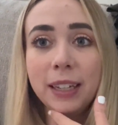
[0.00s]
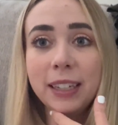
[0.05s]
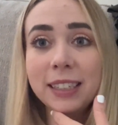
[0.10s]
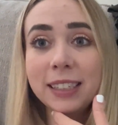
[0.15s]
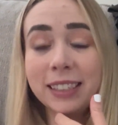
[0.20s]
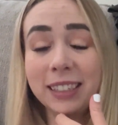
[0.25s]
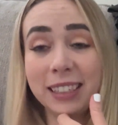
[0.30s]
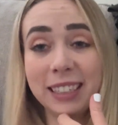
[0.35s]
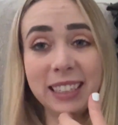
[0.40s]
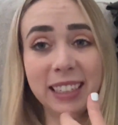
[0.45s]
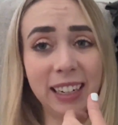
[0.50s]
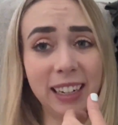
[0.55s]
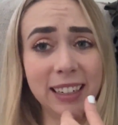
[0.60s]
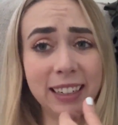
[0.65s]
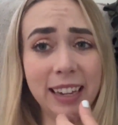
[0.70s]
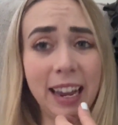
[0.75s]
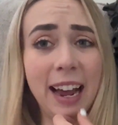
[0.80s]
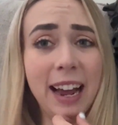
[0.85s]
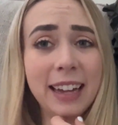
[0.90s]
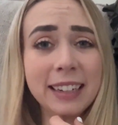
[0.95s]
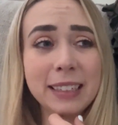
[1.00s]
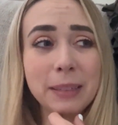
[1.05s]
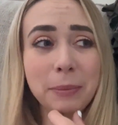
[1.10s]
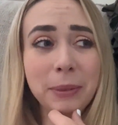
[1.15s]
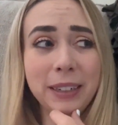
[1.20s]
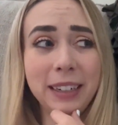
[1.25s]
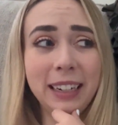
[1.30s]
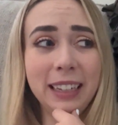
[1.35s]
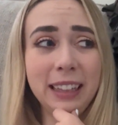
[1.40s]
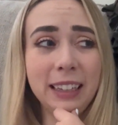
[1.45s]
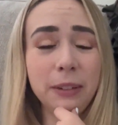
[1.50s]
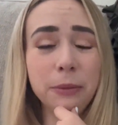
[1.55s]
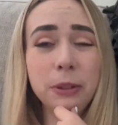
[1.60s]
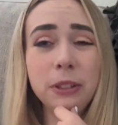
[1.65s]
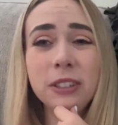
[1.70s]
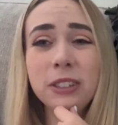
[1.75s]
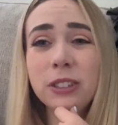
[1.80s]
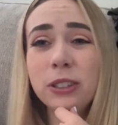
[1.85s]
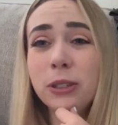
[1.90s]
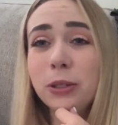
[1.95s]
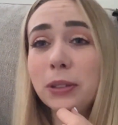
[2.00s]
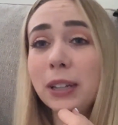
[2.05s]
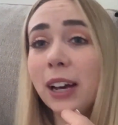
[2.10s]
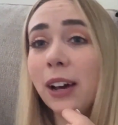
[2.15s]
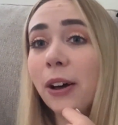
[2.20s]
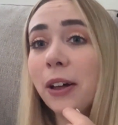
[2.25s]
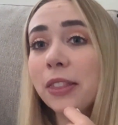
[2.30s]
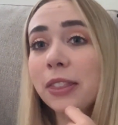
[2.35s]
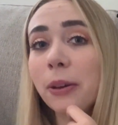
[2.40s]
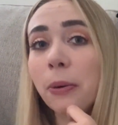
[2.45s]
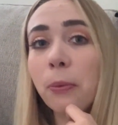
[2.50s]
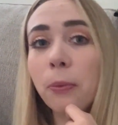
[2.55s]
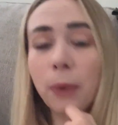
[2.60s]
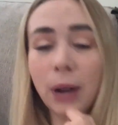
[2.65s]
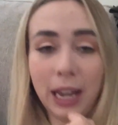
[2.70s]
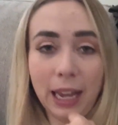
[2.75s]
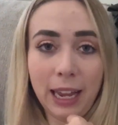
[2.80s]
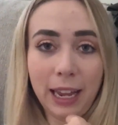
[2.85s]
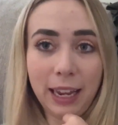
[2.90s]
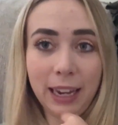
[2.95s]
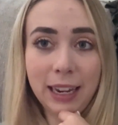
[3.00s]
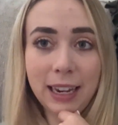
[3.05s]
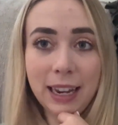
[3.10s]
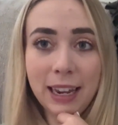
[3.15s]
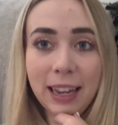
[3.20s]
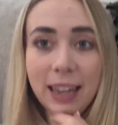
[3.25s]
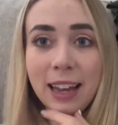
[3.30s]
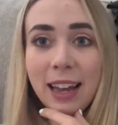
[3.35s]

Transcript: Still need to get gas, but I think we'll just do that on the way.